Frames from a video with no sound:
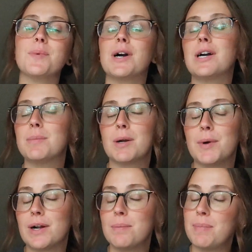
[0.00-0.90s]
Welcome or
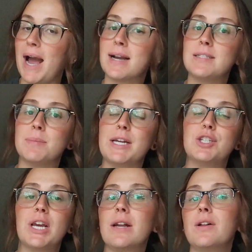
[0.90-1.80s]
welcome back to my
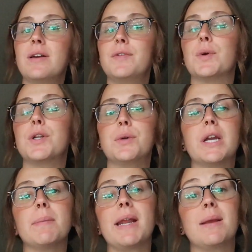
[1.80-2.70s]
channel. If you are new
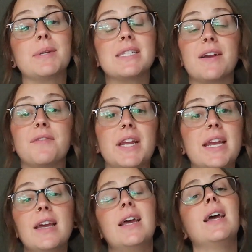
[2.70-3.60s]
here, my name is
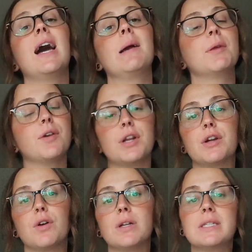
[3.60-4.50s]
Stephanie. I'm a 30
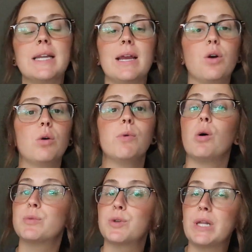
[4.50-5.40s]
year old stay-at-home
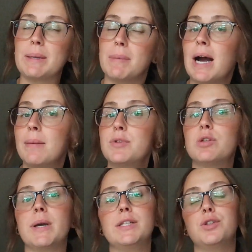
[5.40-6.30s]
homeschooling mom to
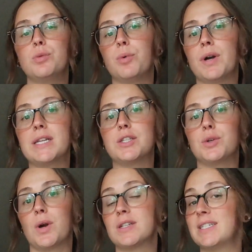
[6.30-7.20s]
my two boys
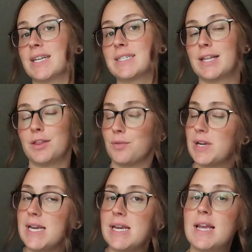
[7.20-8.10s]
who are six and
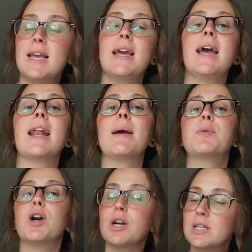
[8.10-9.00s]
three. And I'm
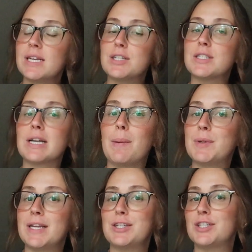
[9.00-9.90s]
currently just a couple
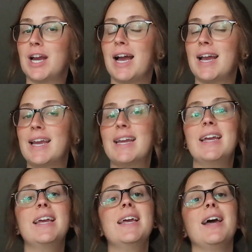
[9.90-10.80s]
days shy
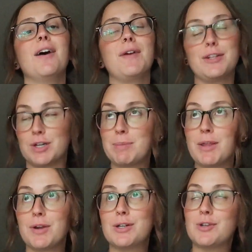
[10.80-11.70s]
of entering my
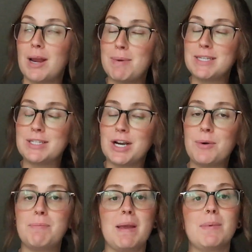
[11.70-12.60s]
third trimester
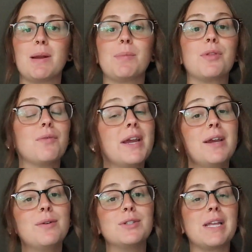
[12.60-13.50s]
with baby number three,
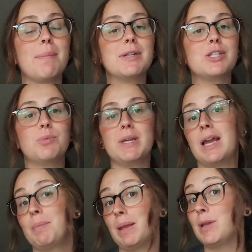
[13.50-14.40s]
who just happens to be
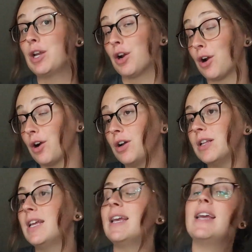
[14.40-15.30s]
a baby girl.